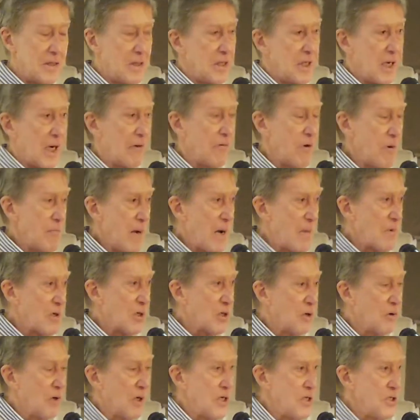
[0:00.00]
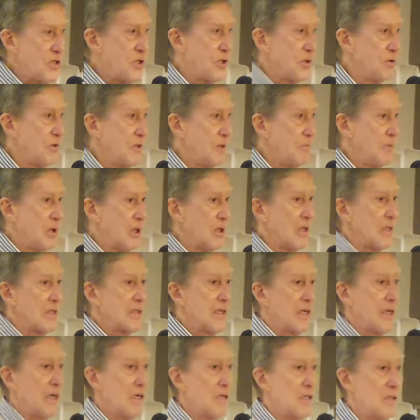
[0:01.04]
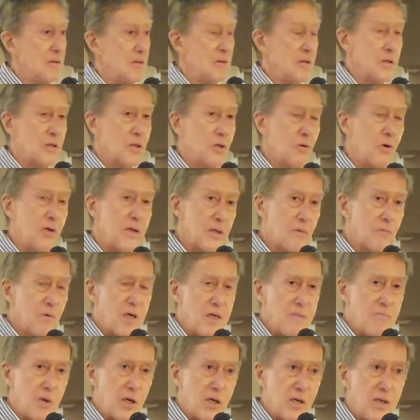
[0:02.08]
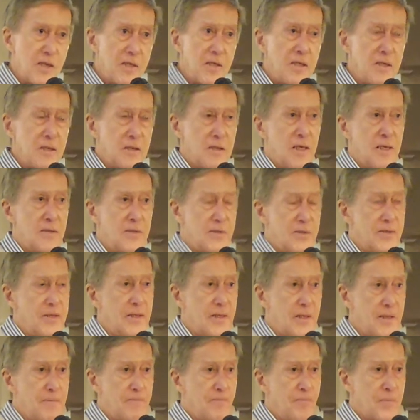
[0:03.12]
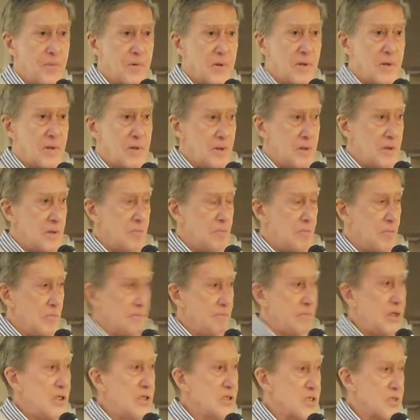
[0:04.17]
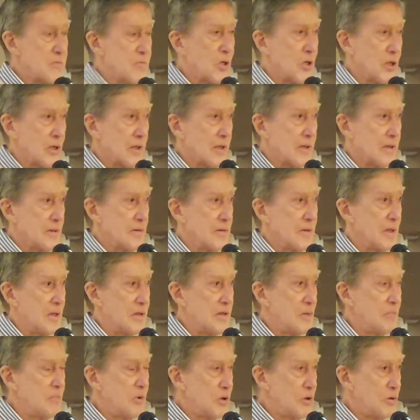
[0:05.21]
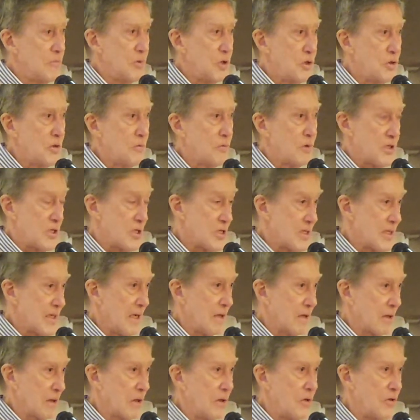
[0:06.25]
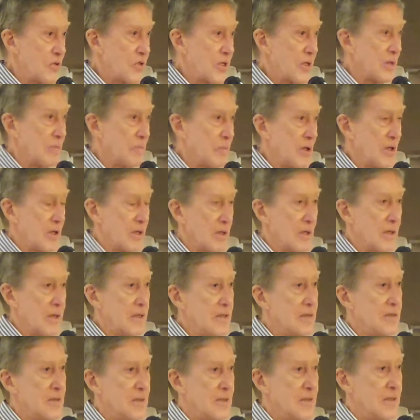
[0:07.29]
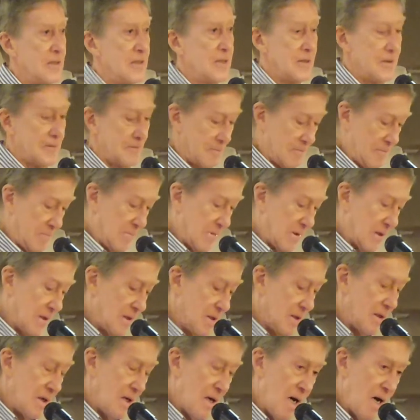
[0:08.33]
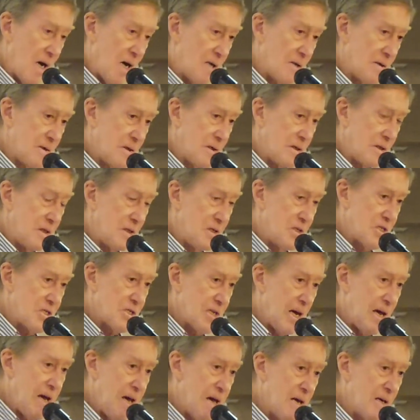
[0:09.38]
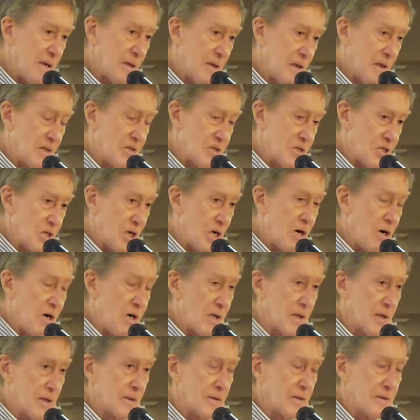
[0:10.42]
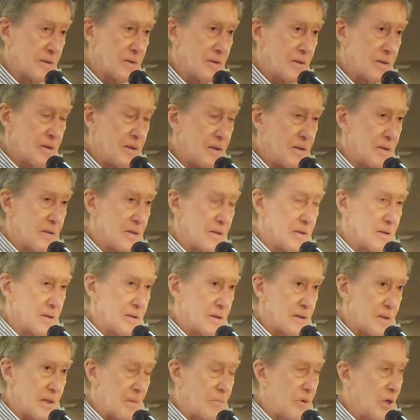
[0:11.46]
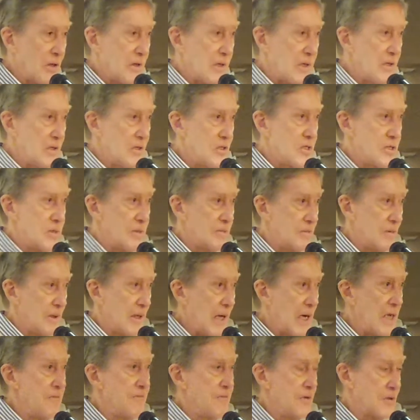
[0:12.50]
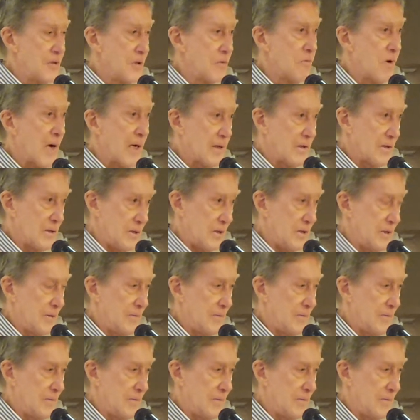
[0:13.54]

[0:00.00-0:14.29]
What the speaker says: I remember going to the Billy Kell going away party at Petersburg, at the Blue Moon, which is now closing apparently. And he sang a song about his life at the record.